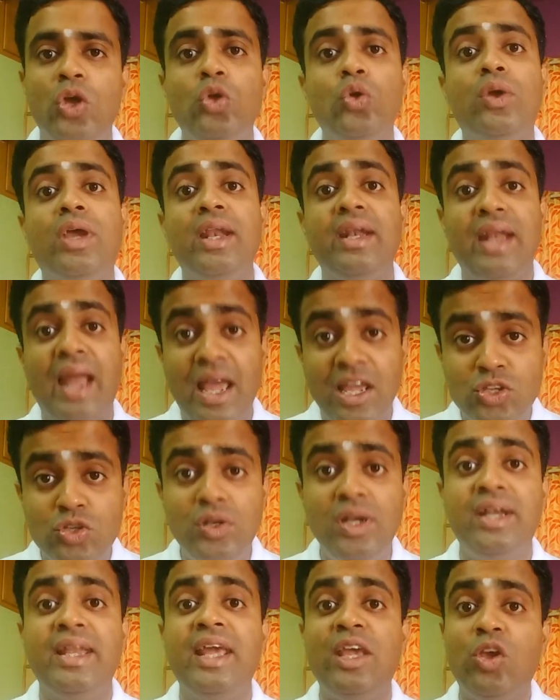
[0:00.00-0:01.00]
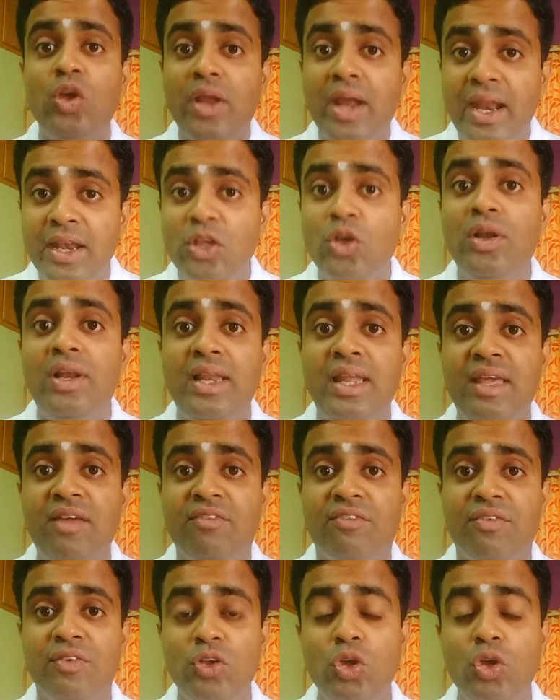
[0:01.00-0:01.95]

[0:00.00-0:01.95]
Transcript: you can actually take your annual leave.